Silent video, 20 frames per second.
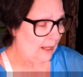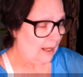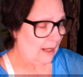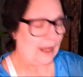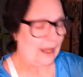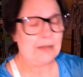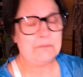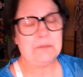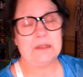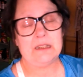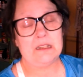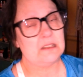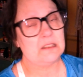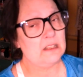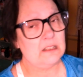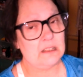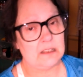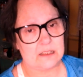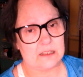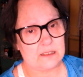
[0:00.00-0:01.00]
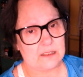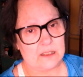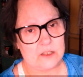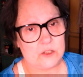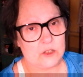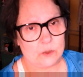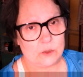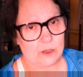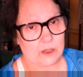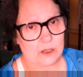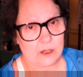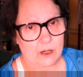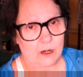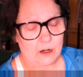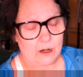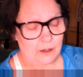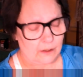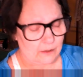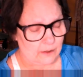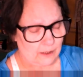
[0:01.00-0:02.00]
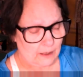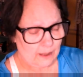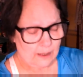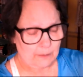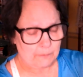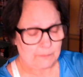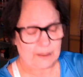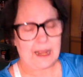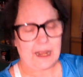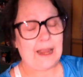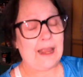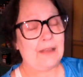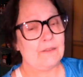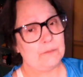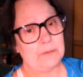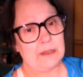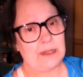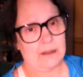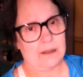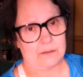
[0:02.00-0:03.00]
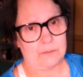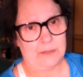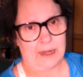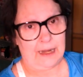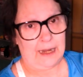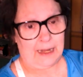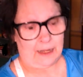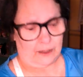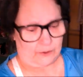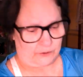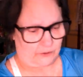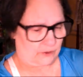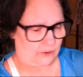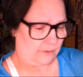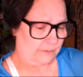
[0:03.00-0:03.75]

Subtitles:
I've been intending to send you a card, but I haven't been out of my house.